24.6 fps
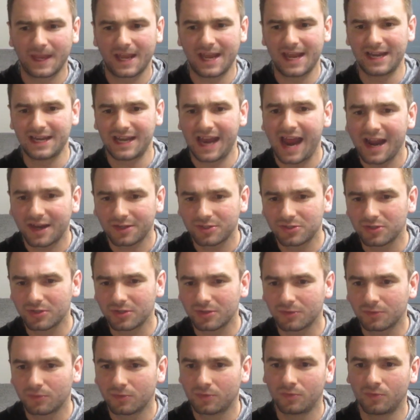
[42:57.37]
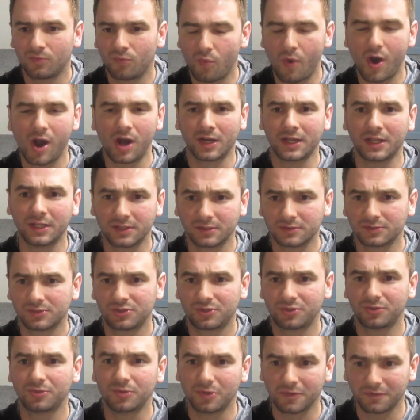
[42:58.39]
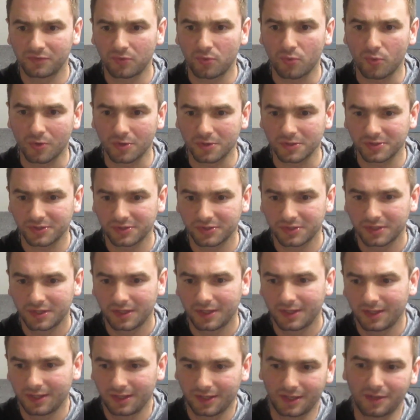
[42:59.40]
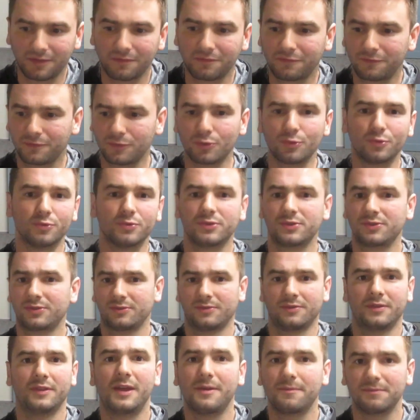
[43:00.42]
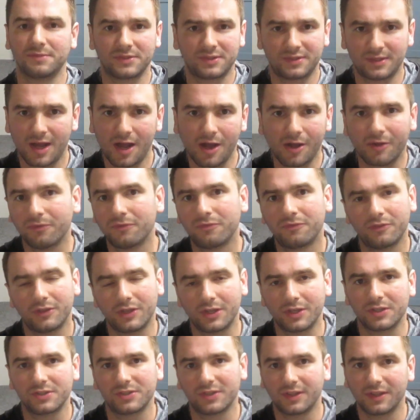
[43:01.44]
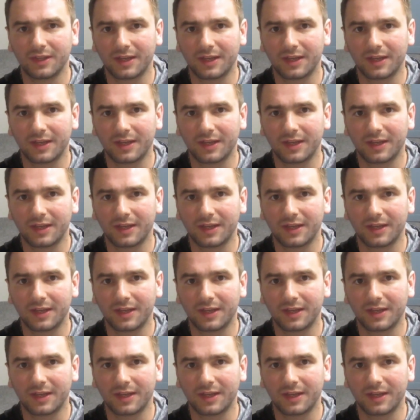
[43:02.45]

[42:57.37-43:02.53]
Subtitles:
an actor wanting to, of course, infuse themselves into